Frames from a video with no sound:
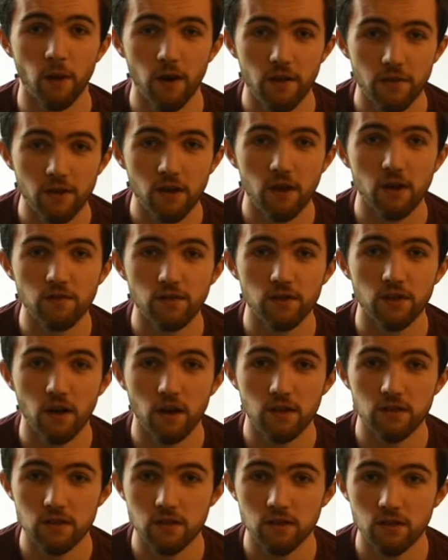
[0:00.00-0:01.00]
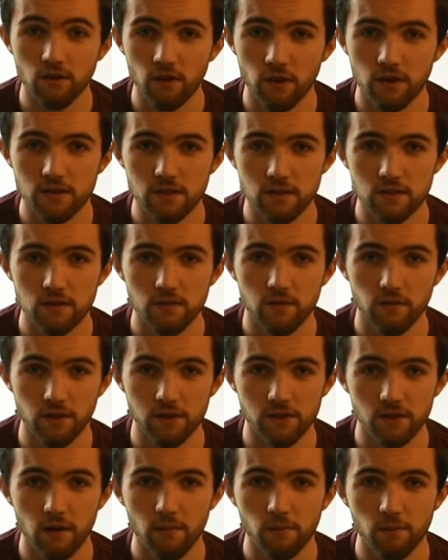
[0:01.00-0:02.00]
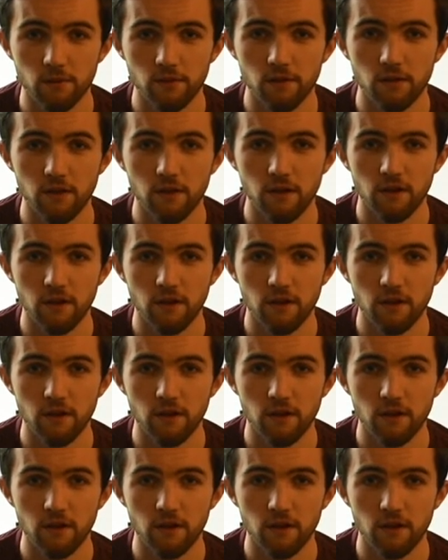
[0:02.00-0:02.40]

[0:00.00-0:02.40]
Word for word: by the COVID-19 crisis, for example,